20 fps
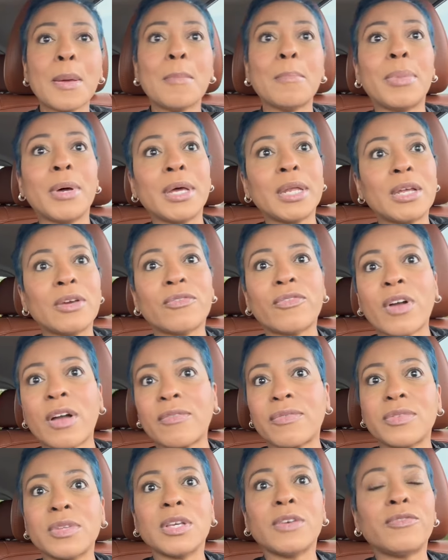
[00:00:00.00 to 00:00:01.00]
But
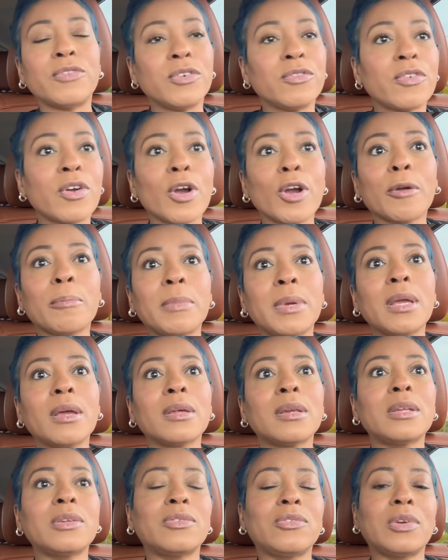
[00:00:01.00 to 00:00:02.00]
if you've heard me
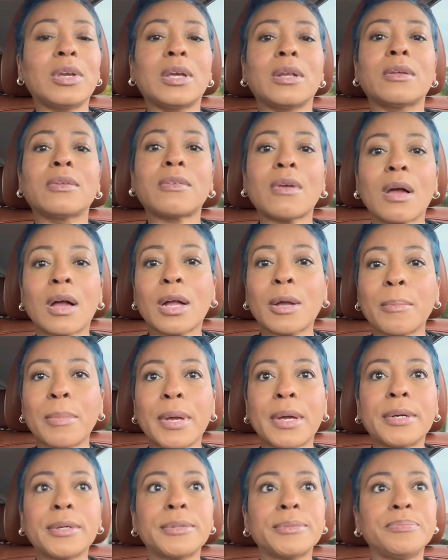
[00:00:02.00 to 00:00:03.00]
on this channel talk
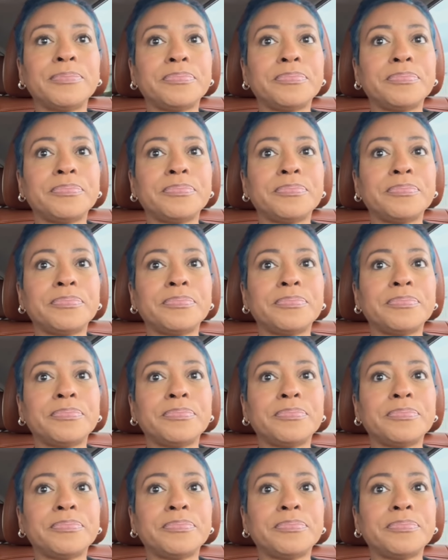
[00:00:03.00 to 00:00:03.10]
about